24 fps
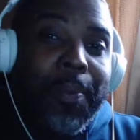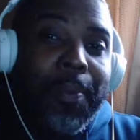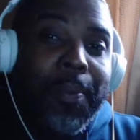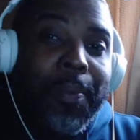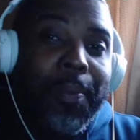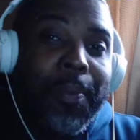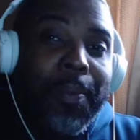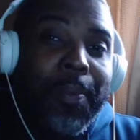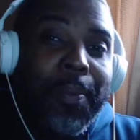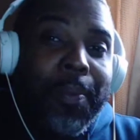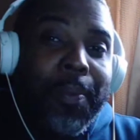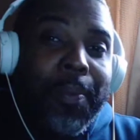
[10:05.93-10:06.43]

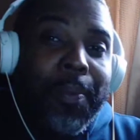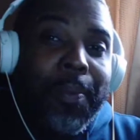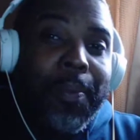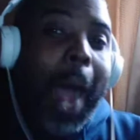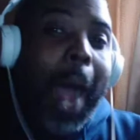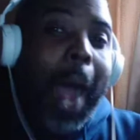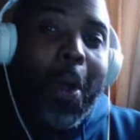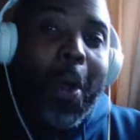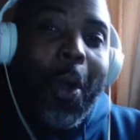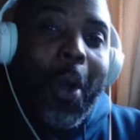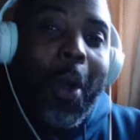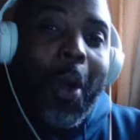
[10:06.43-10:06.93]
Just
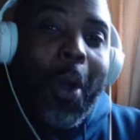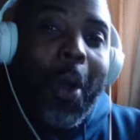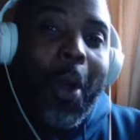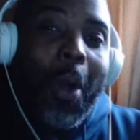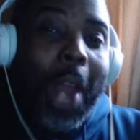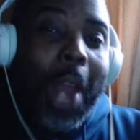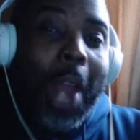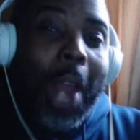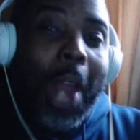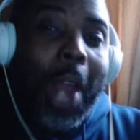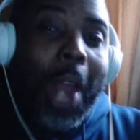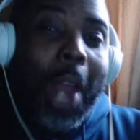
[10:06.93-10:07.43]
very
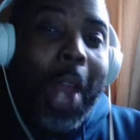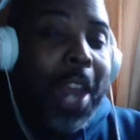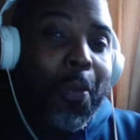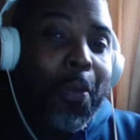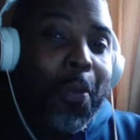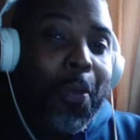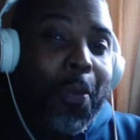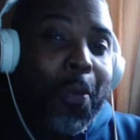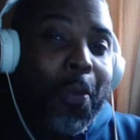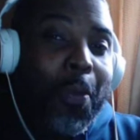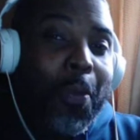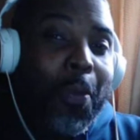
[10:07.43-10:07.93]

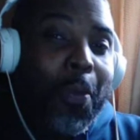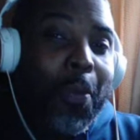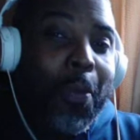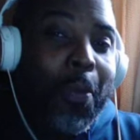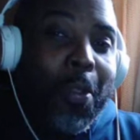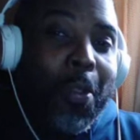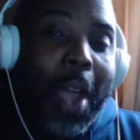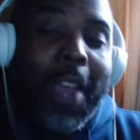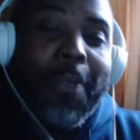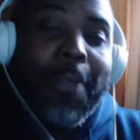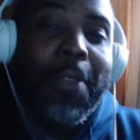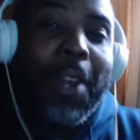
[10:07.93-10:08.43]
comical. A lot of the
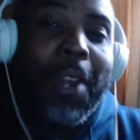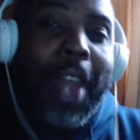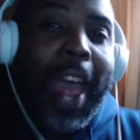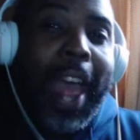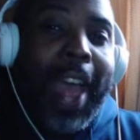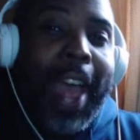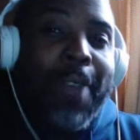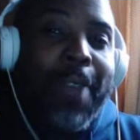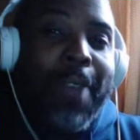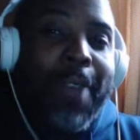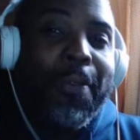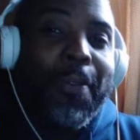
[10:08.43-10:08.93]
stuff was,
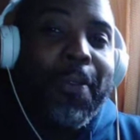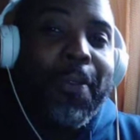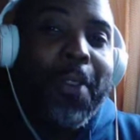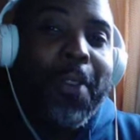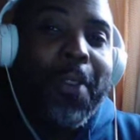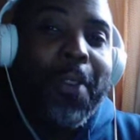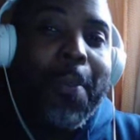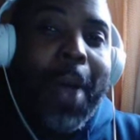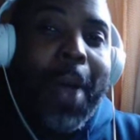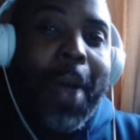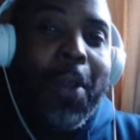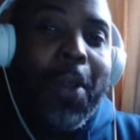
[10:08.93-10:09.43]
I just have
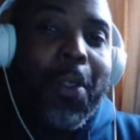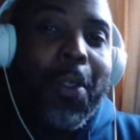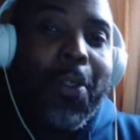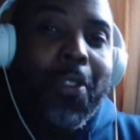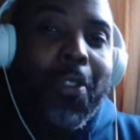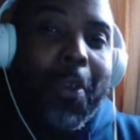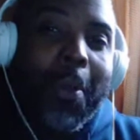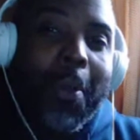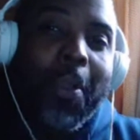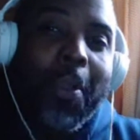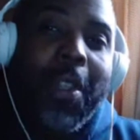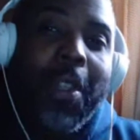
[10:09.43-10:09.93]
to laugh
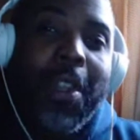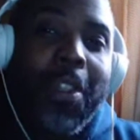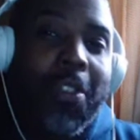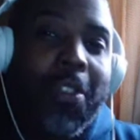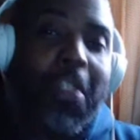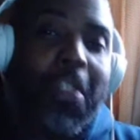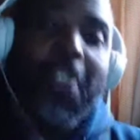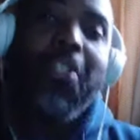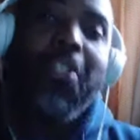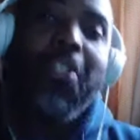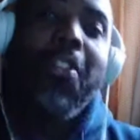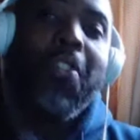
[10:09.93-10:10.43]
about
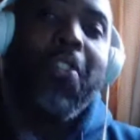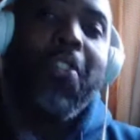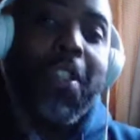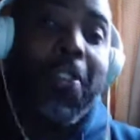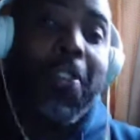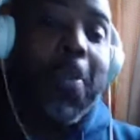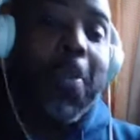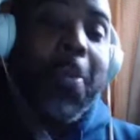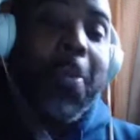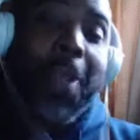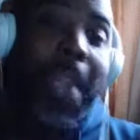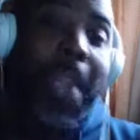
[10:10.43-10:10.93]
some of the
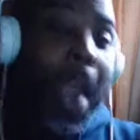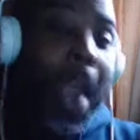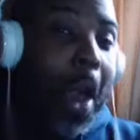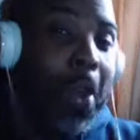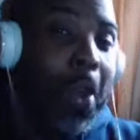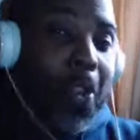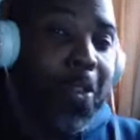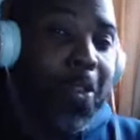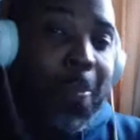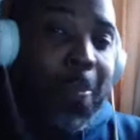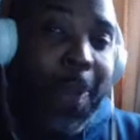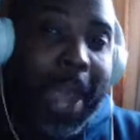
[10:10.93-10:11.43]
decisions that
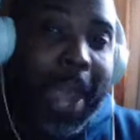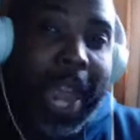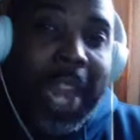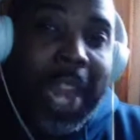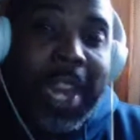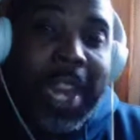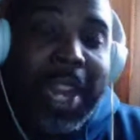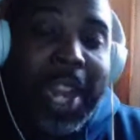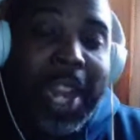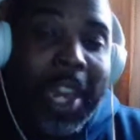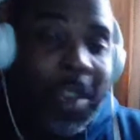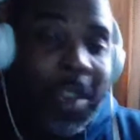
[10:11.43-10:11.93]
some of the
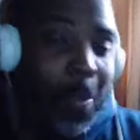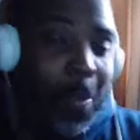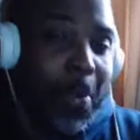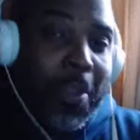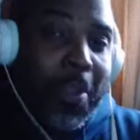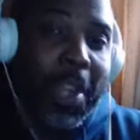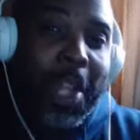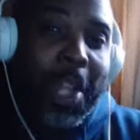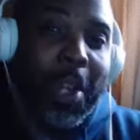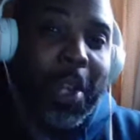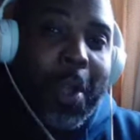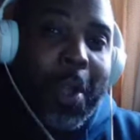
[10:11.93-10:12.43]
characters made
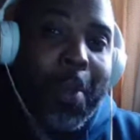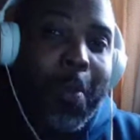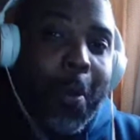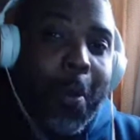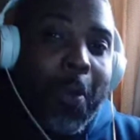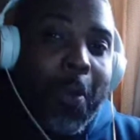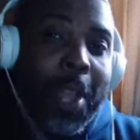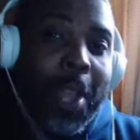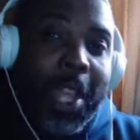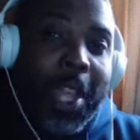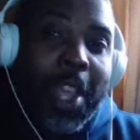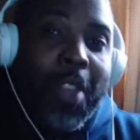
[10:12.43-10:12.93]
in this
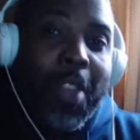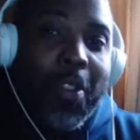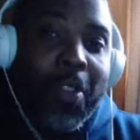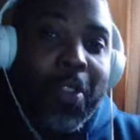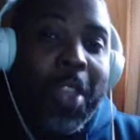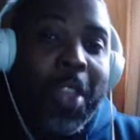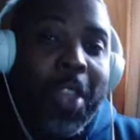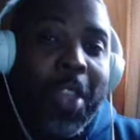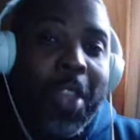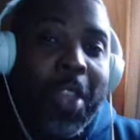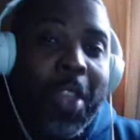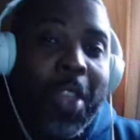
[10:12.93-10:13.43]
particular movie
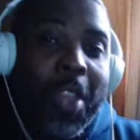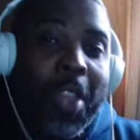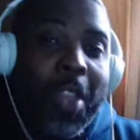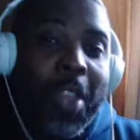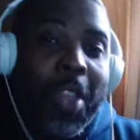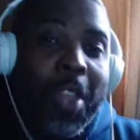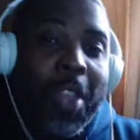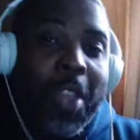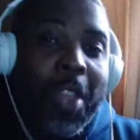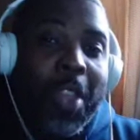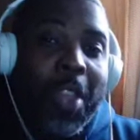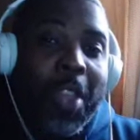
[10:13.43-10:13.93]
because
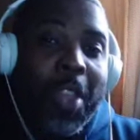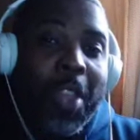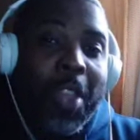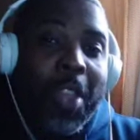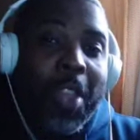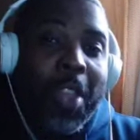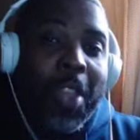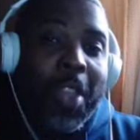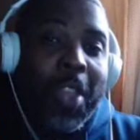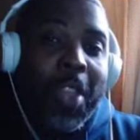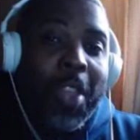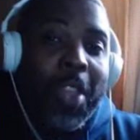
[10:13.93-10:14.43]

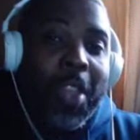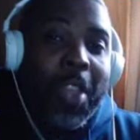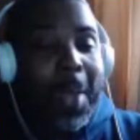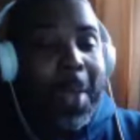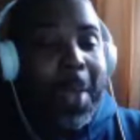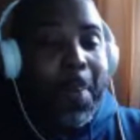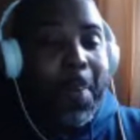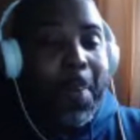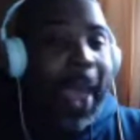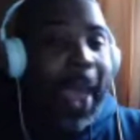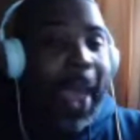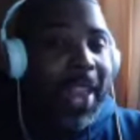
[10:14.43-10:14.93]
obviously, when you
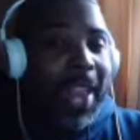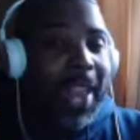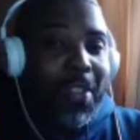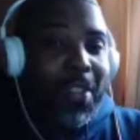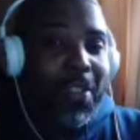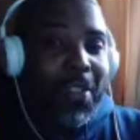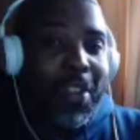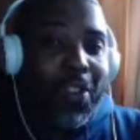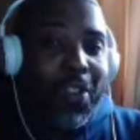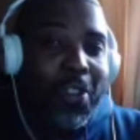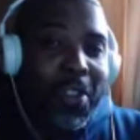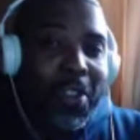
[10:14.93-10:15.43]
make a
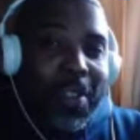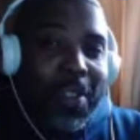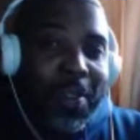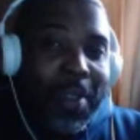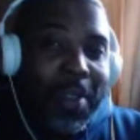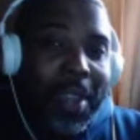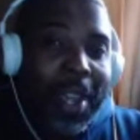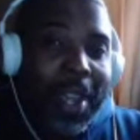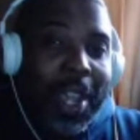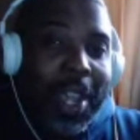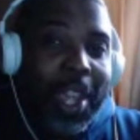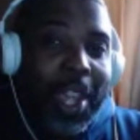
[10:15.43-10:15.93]
bad
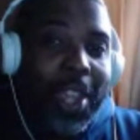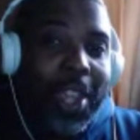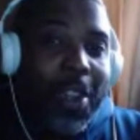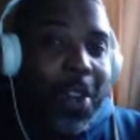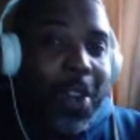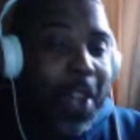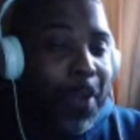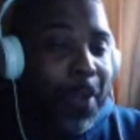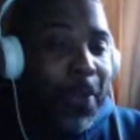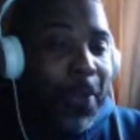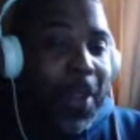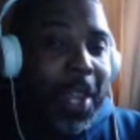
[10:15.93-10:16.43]
decision,
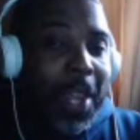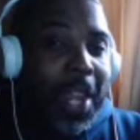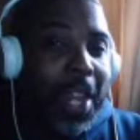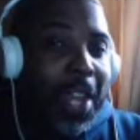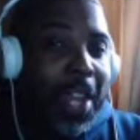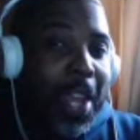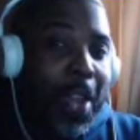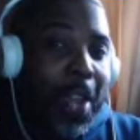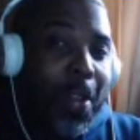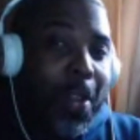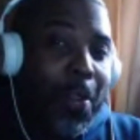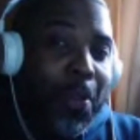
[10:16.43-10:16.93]
you definitely
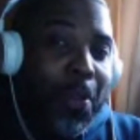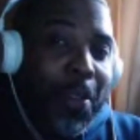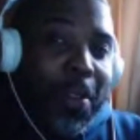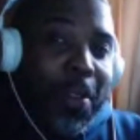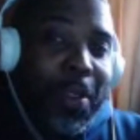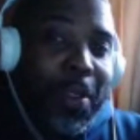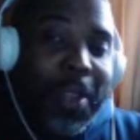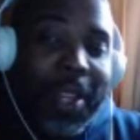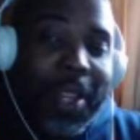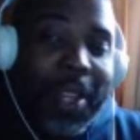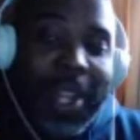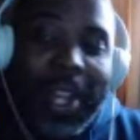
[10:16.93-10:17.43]
get
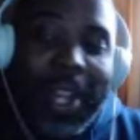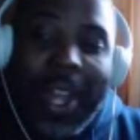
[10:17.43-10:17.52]
killed.